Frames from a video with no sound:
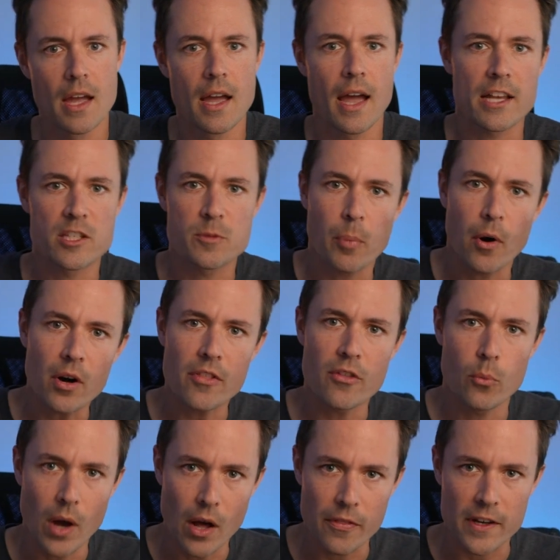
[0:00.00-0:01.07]
As part of the
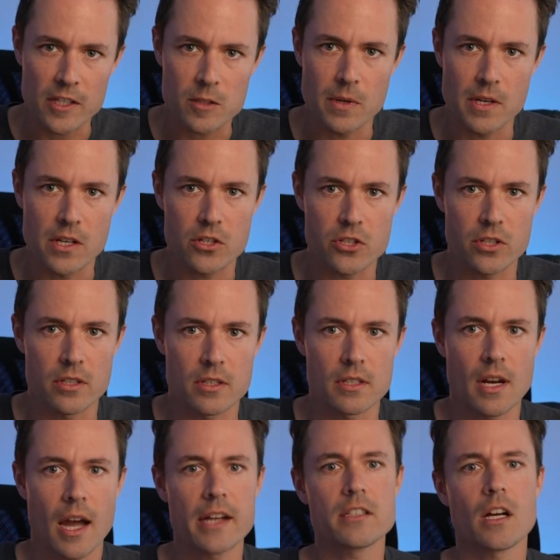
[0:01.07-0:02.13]
wealth expedition,
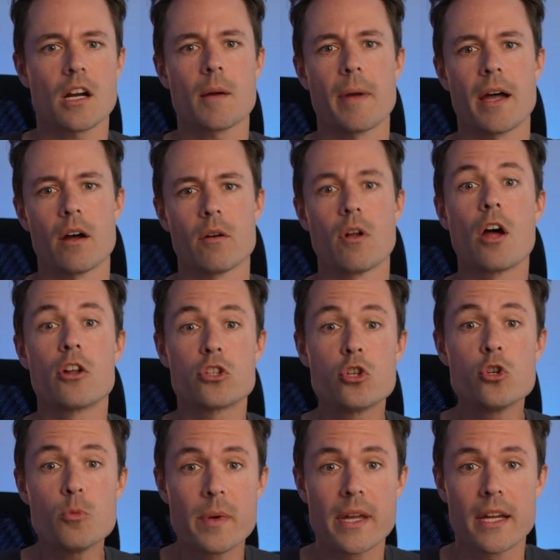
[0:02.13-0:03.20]
I talk about
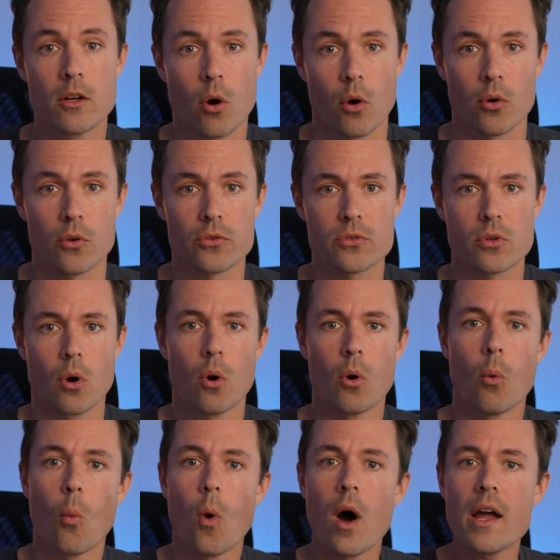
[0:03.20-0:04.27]
two big goals.
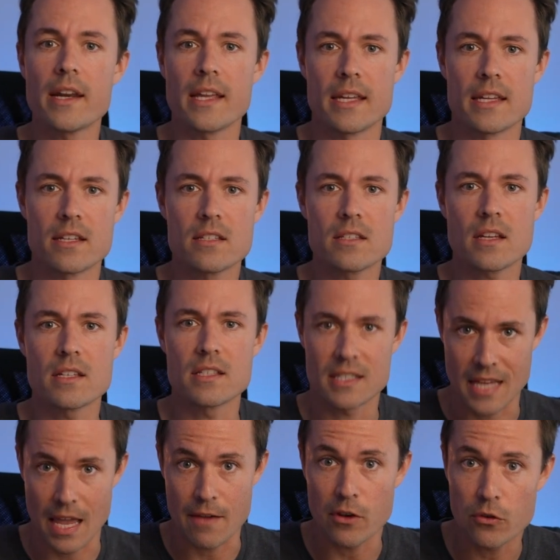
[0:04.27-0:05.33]
One is
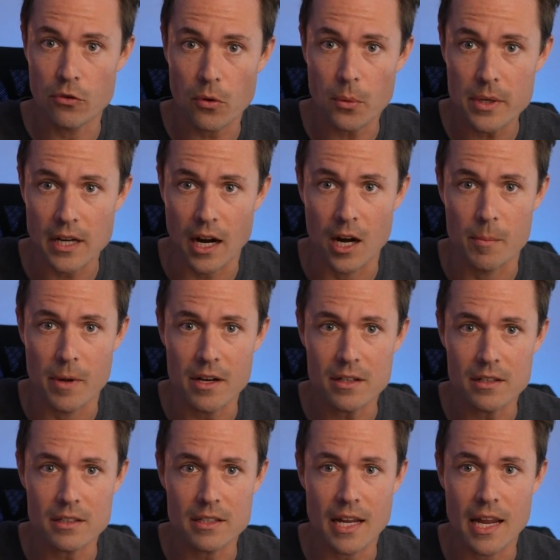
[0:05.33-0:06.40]
saving for retirement,
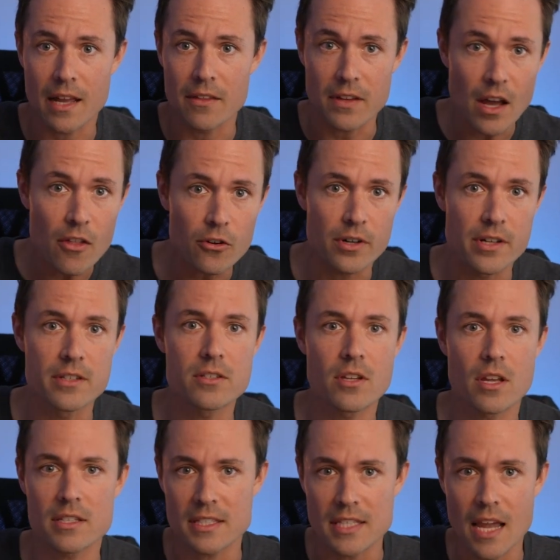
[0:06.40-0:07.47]
and the other is
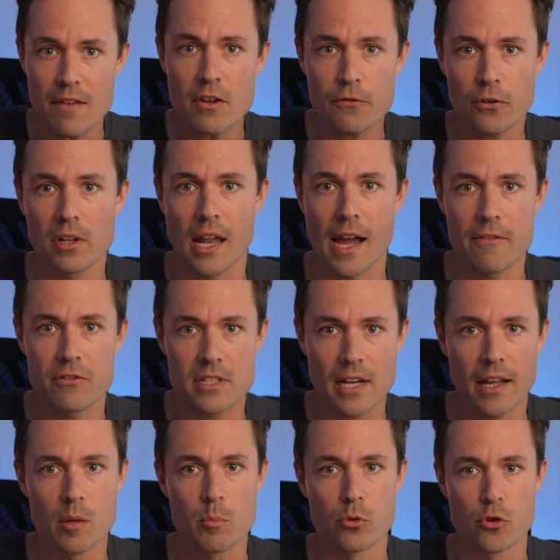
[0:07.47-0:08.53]
saving for
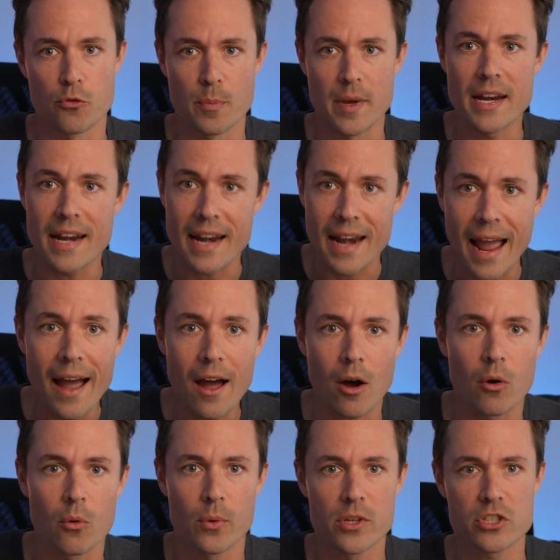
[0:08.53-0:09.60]
lifestyle improvement
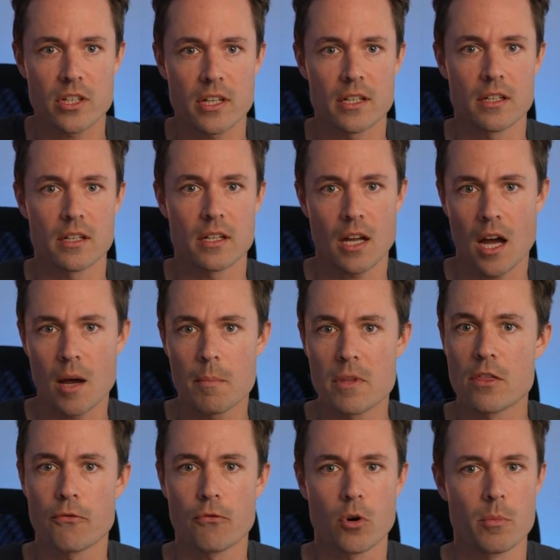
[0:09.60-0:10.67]
now, which can come in
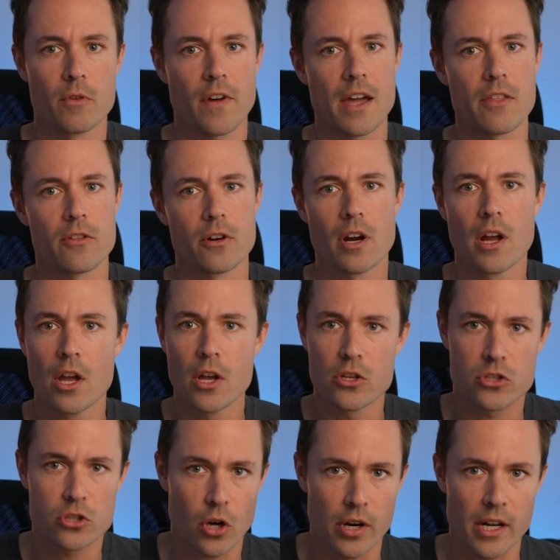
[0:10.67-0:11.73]
the form of either
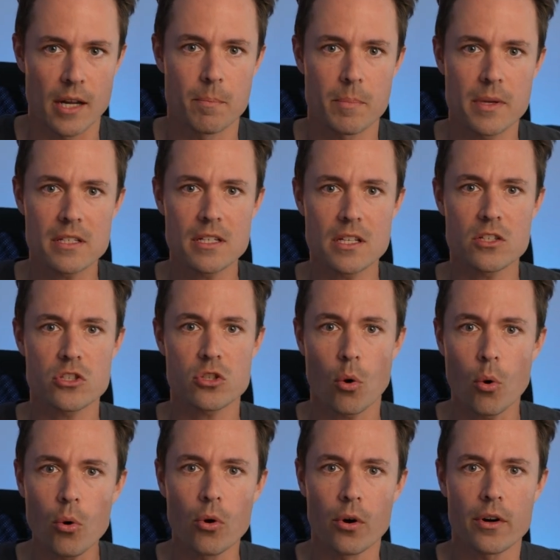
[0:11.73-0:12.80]
starting a business
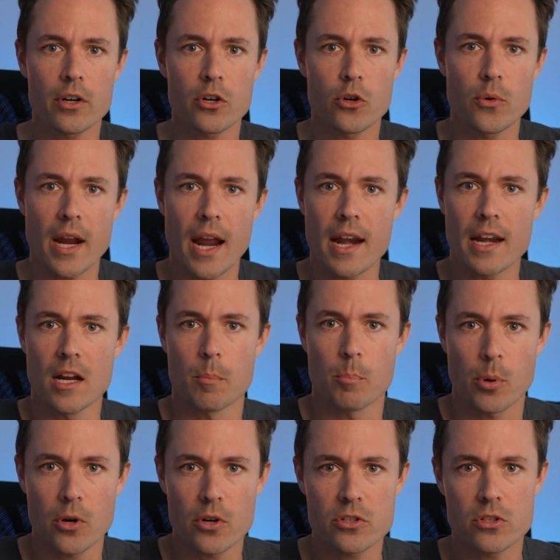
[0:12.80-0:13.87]
or creating a
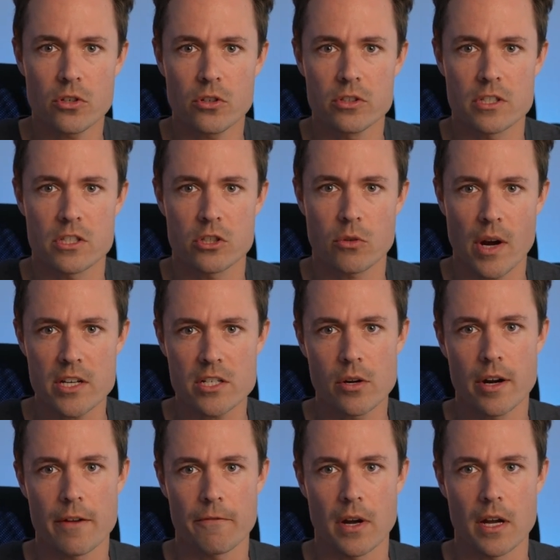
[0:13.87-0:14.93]
personal
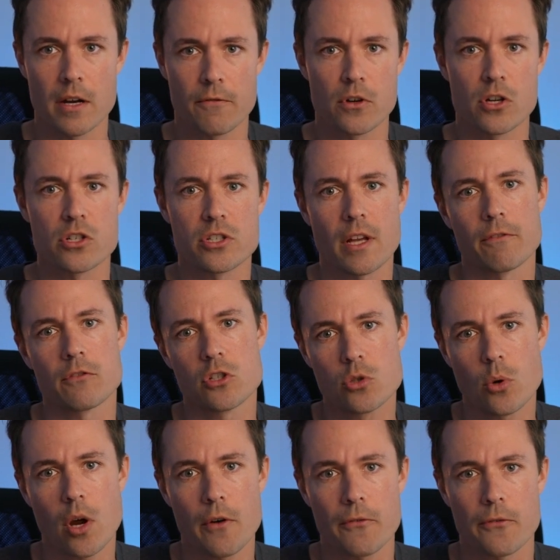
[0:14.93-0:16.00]
discretionary fund for yourself to
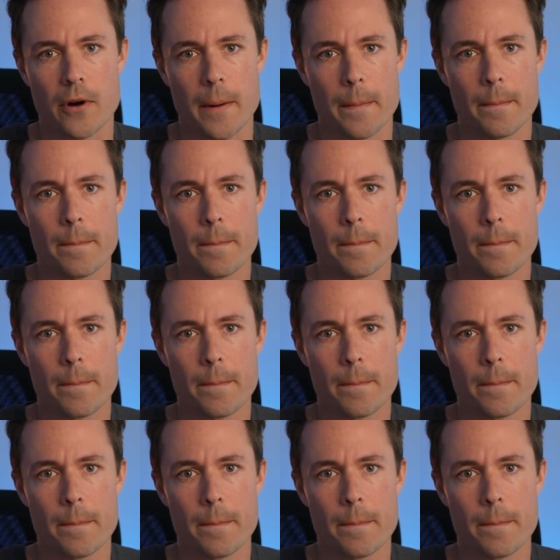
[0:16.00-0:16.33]
draw from.